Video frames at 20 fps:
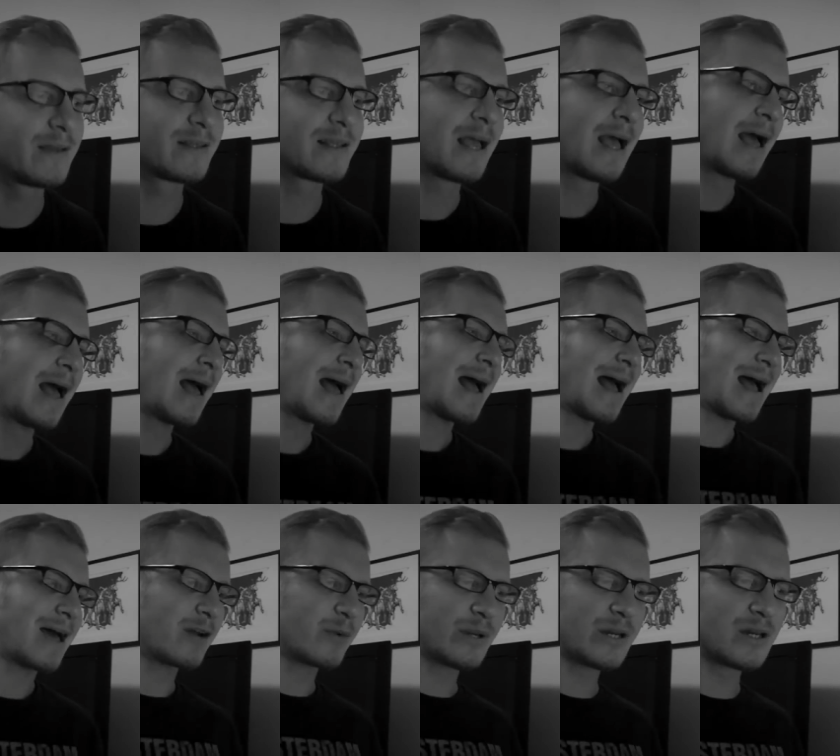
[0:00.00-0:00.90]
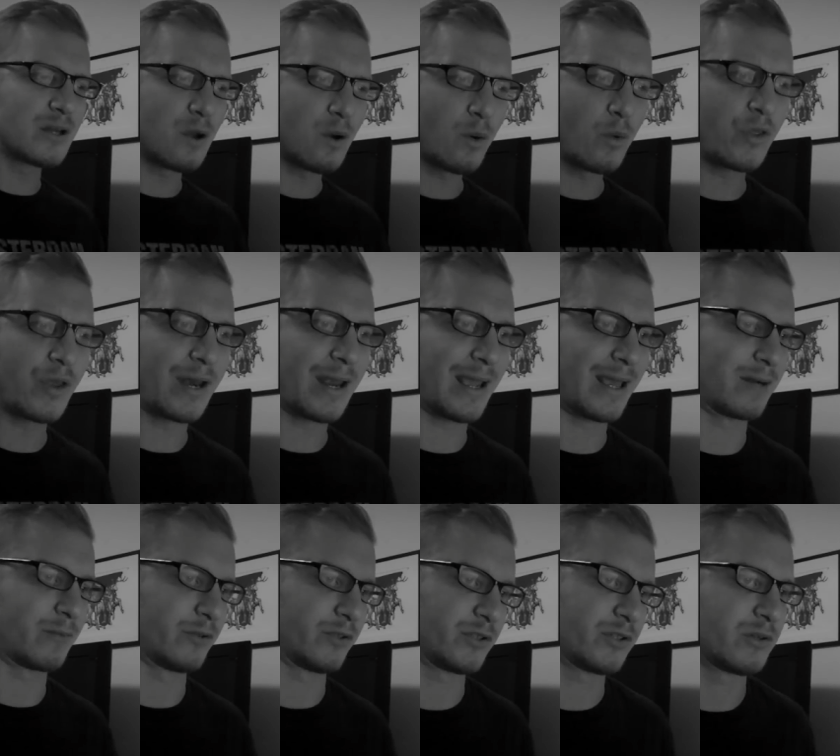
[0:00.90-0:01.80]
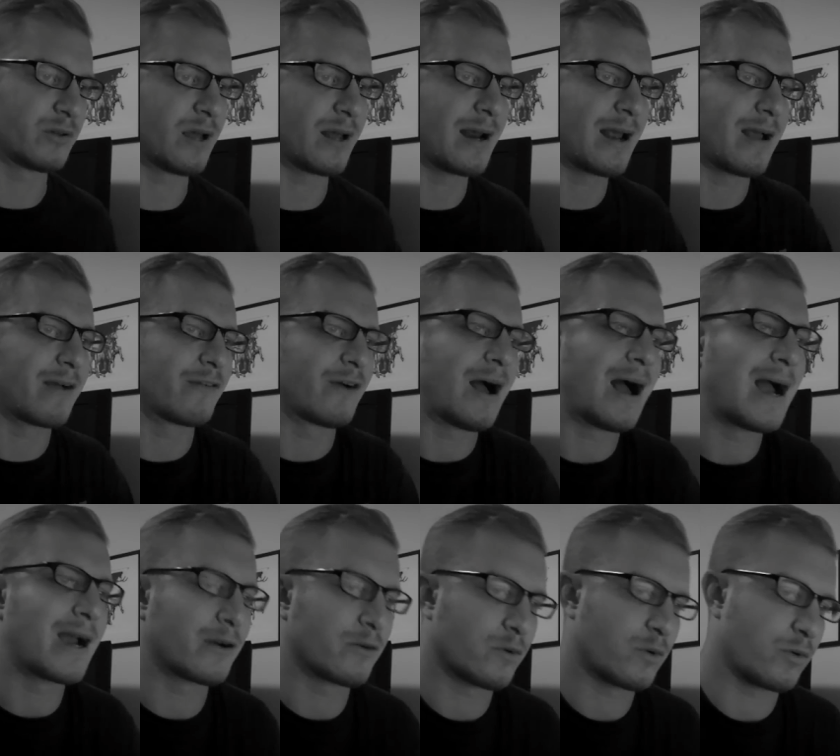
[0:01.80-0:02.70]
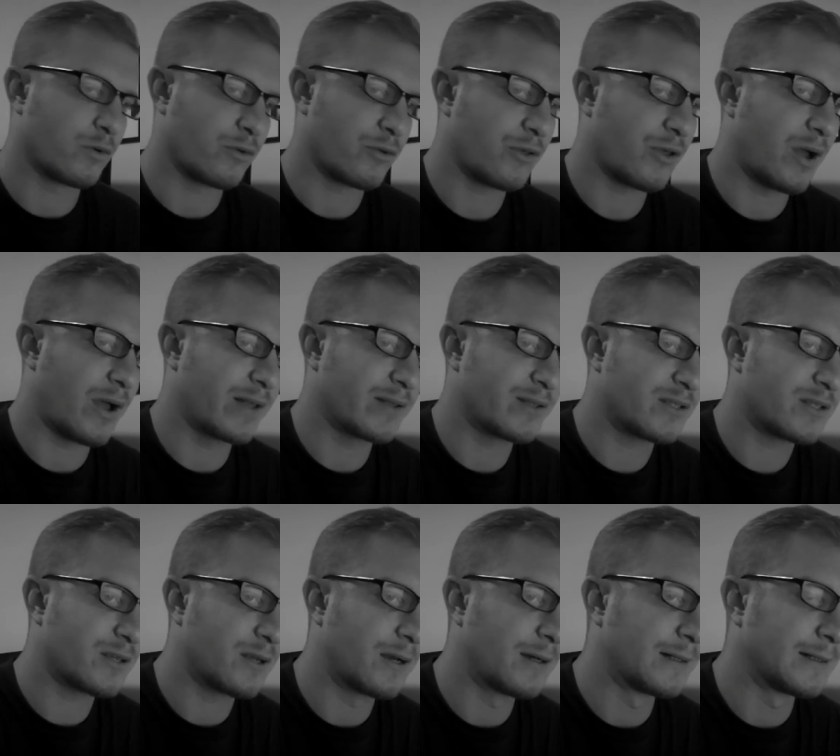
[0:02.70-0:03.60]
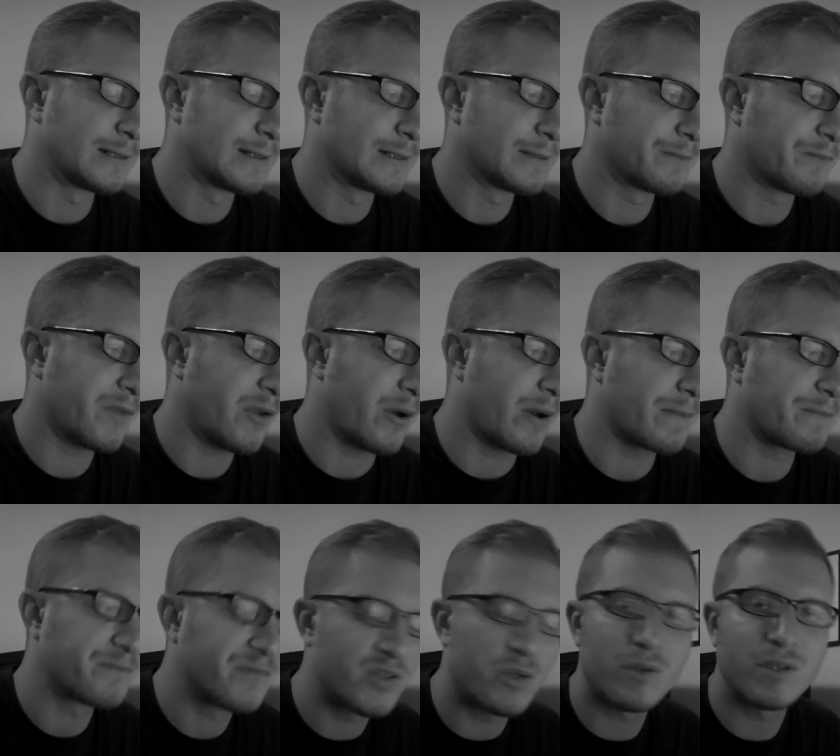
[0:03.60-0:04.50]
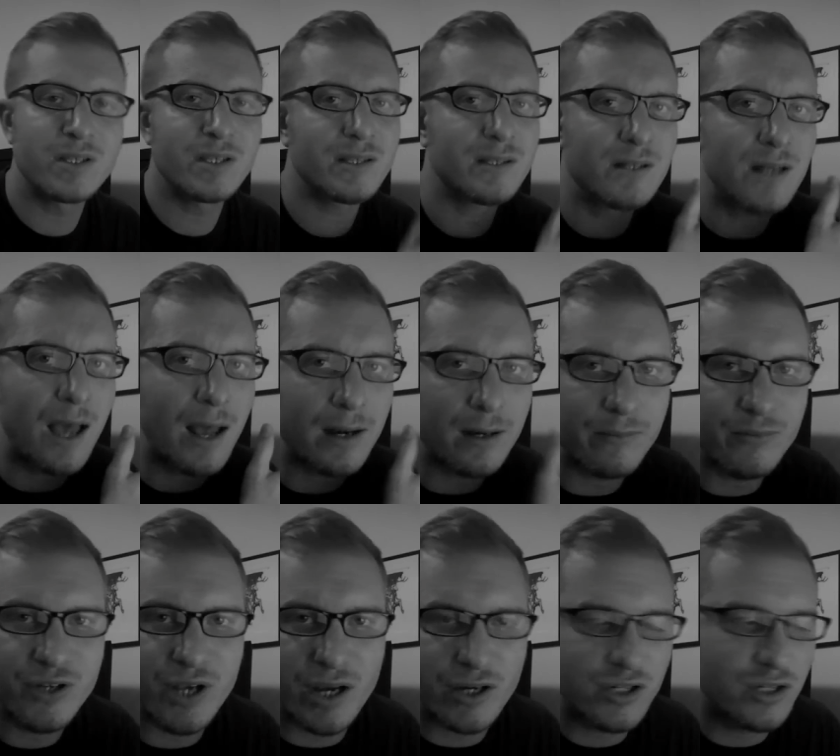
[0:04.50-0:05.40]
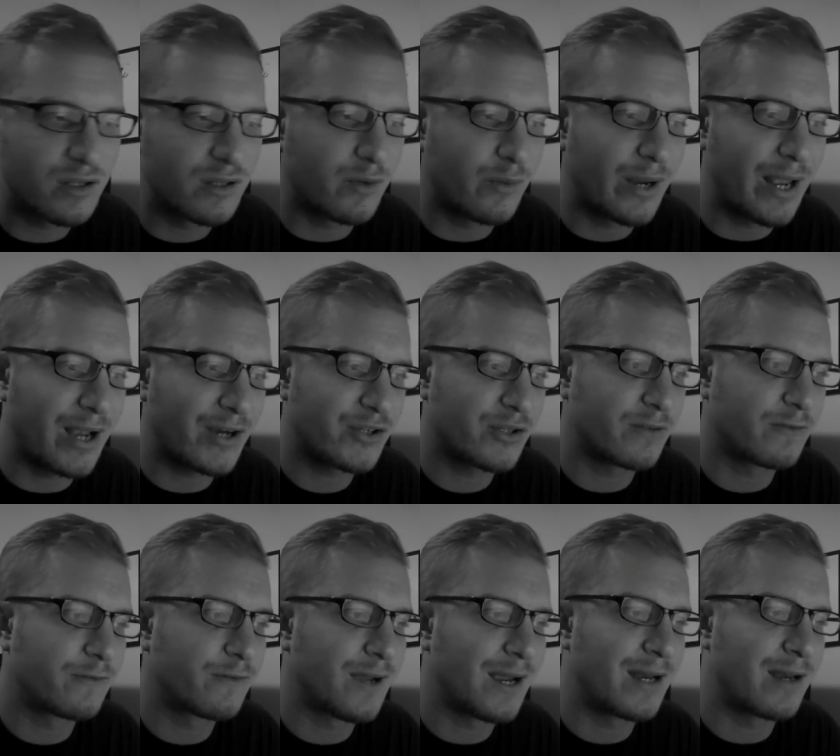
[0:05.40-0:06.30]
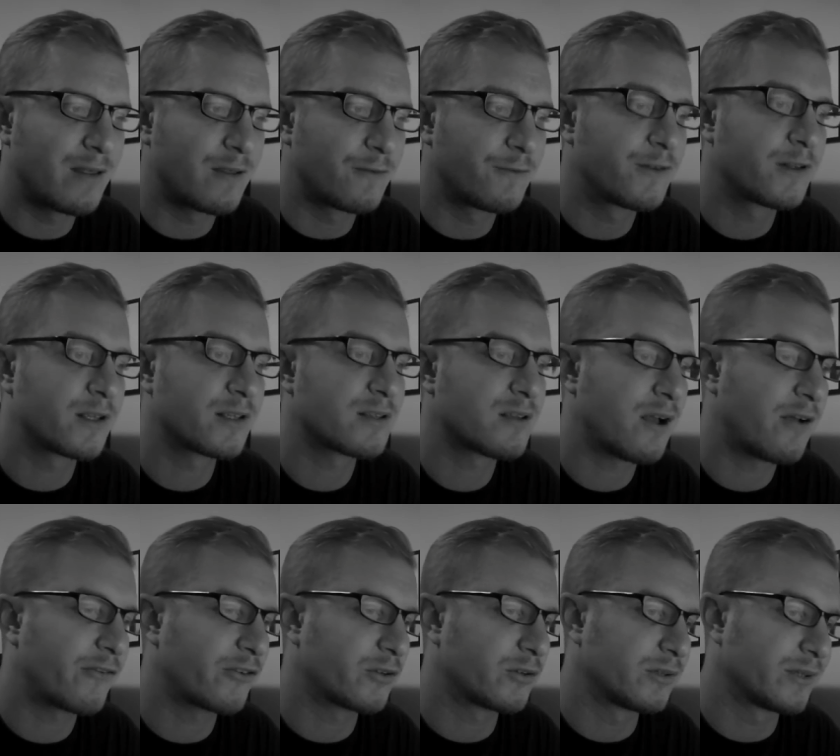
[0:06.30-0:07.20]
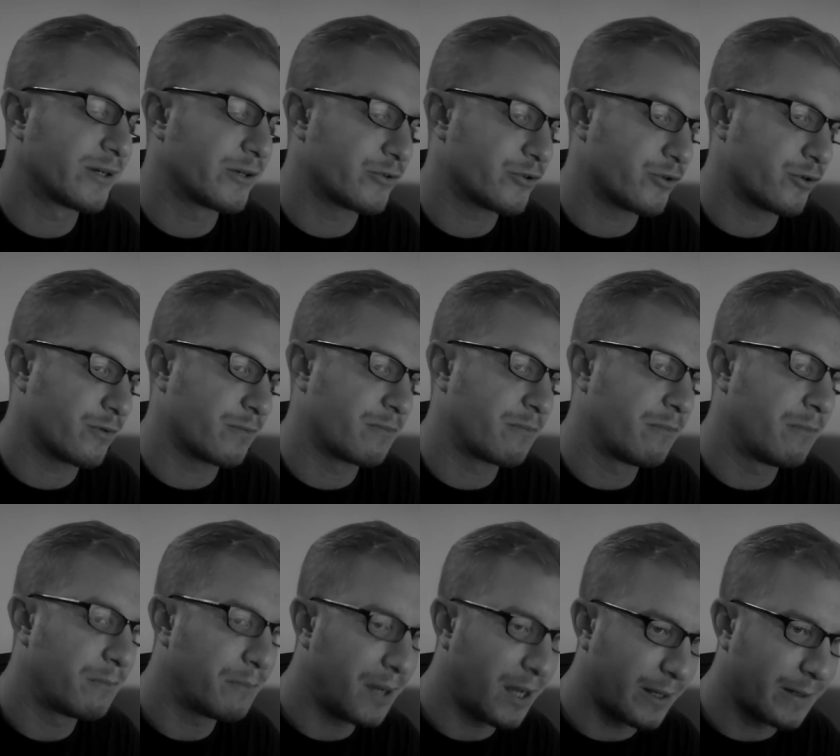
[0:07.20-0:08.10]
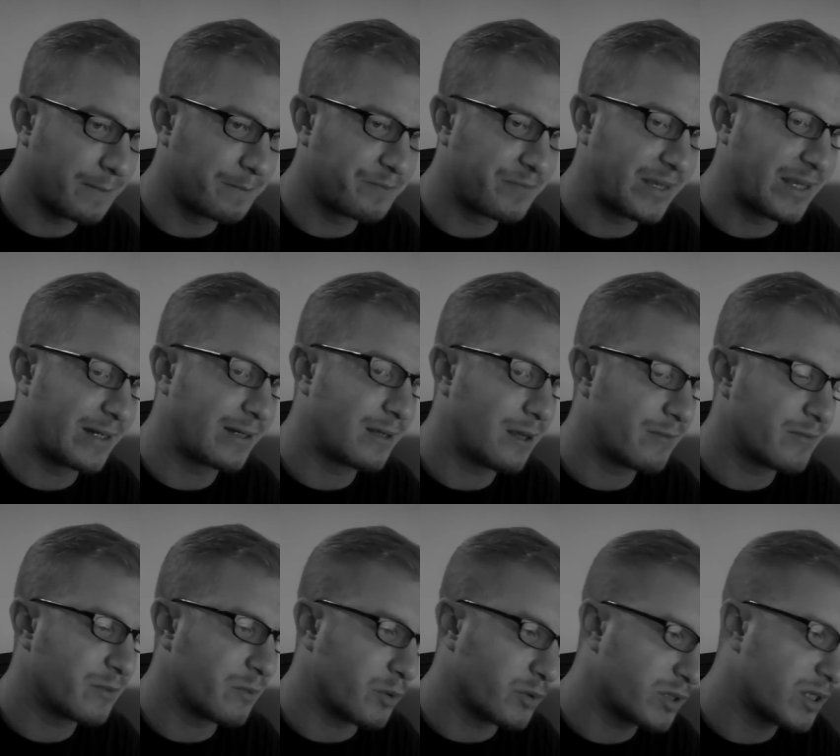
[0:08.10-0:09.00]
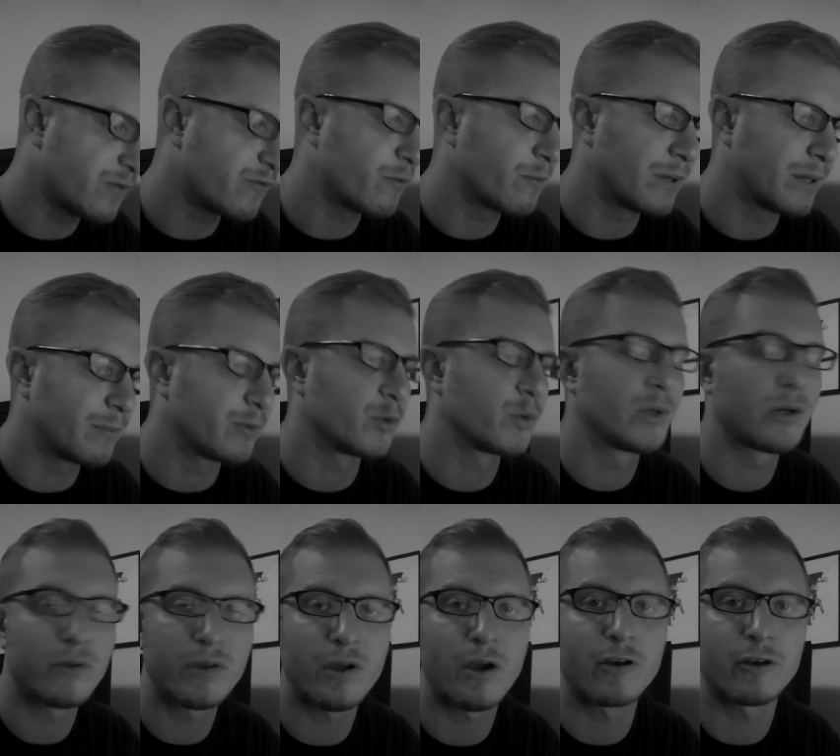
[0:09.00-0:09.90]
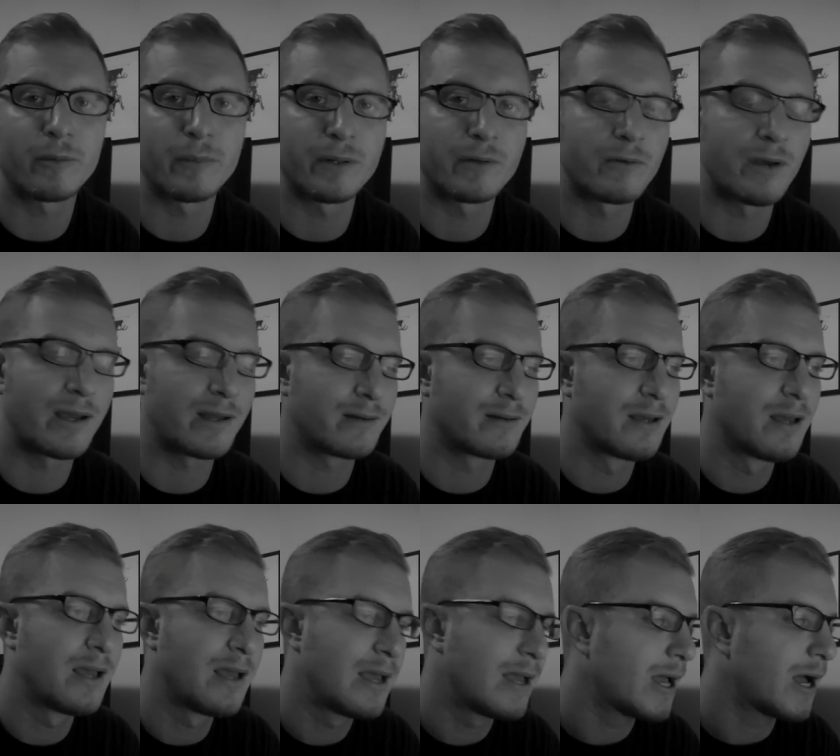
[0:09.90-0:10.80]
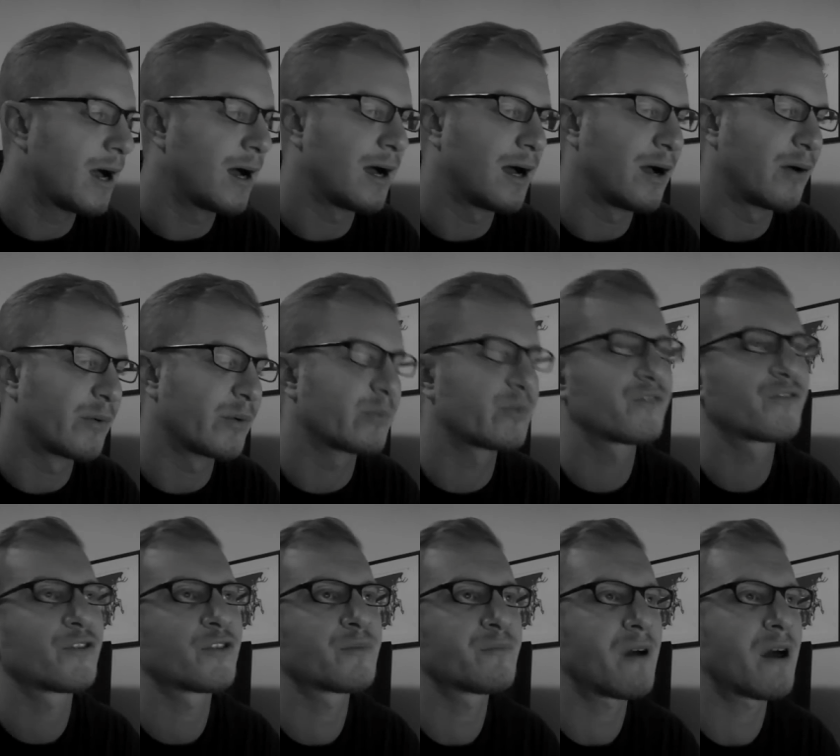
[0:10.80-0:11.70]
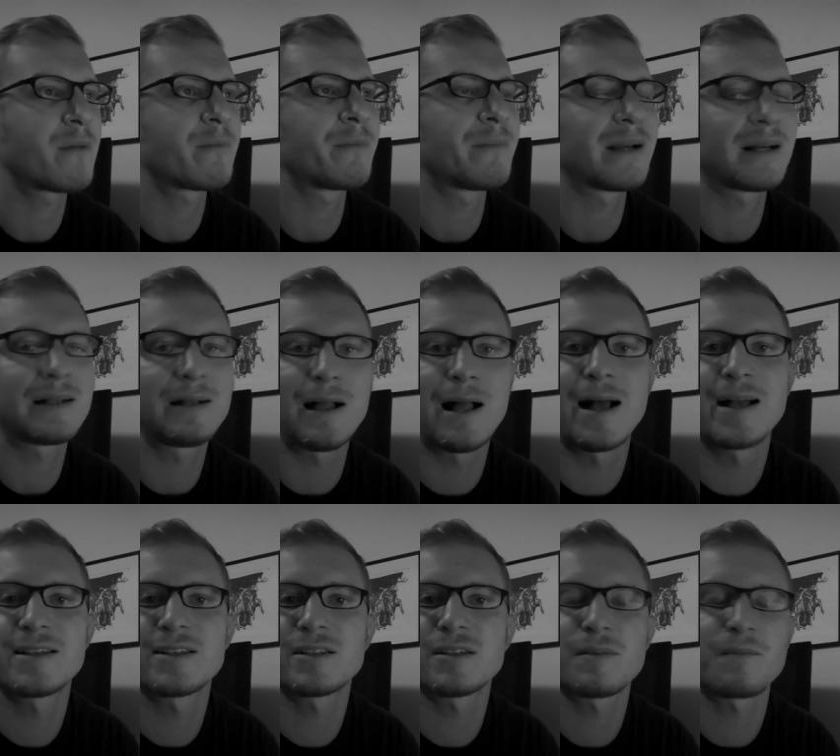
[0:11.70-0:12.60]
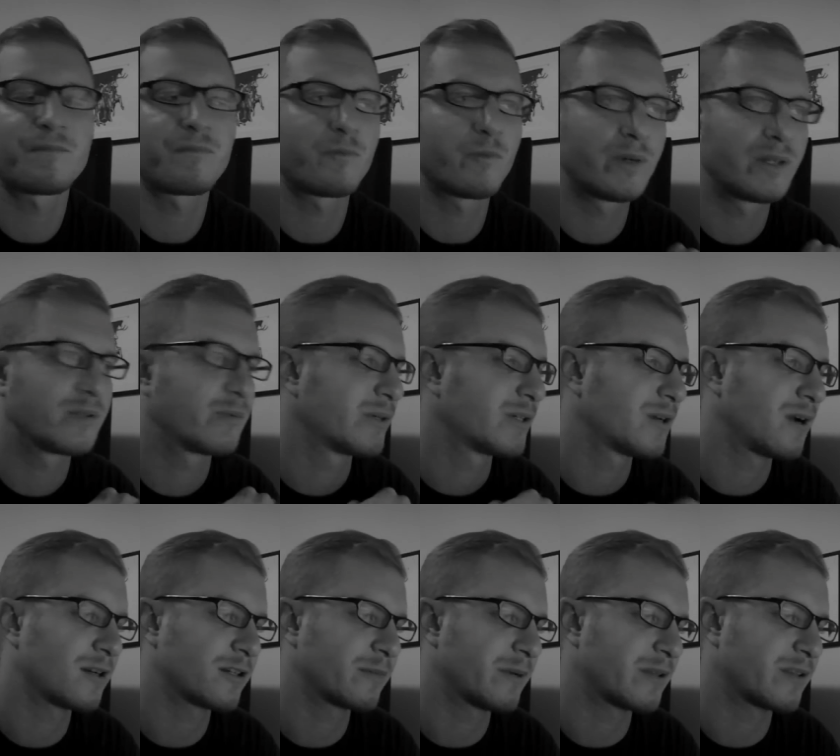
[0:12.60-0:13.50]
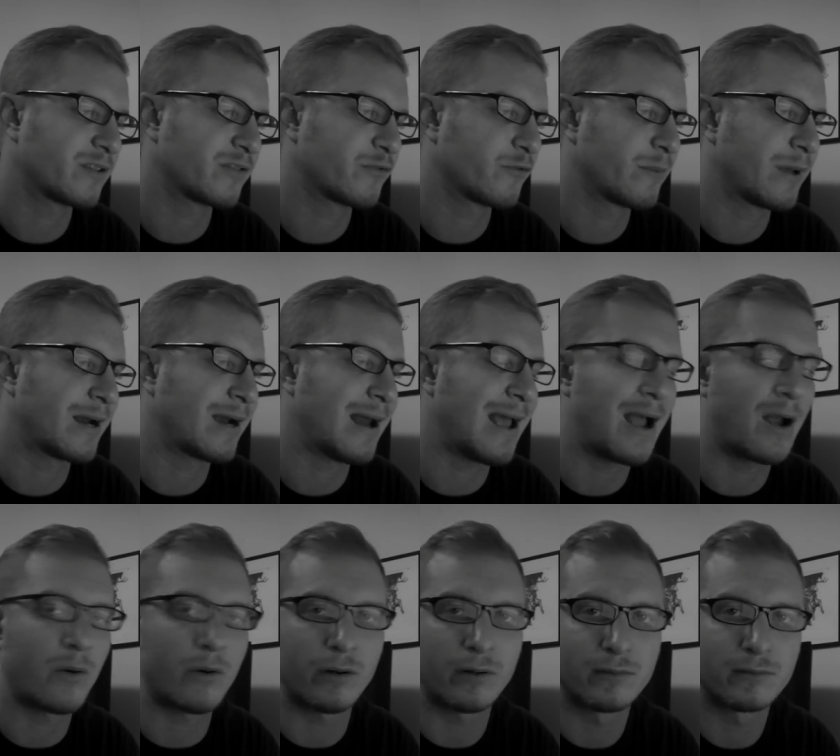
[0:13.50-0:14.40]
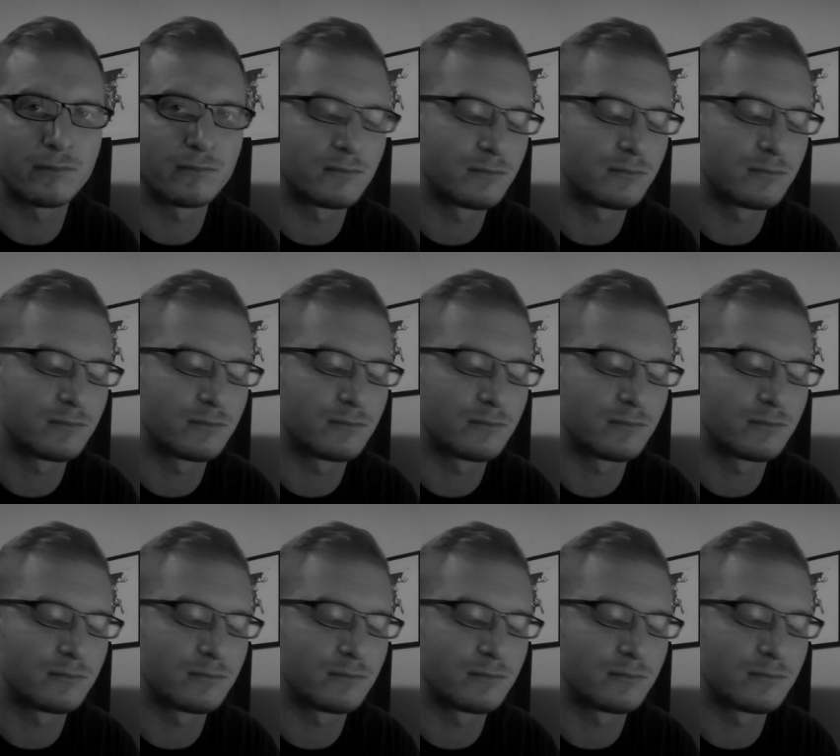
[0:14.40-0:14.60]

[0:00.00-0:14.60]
is how do we know that animals do not have higher order thoughts? Uh, all right, so this is not an objection that we actually find in the philosophical literature, but it comes mostly from people who hear the argument, right? Uh, when it was first brought up in my class, we, we talked about this for about an hour,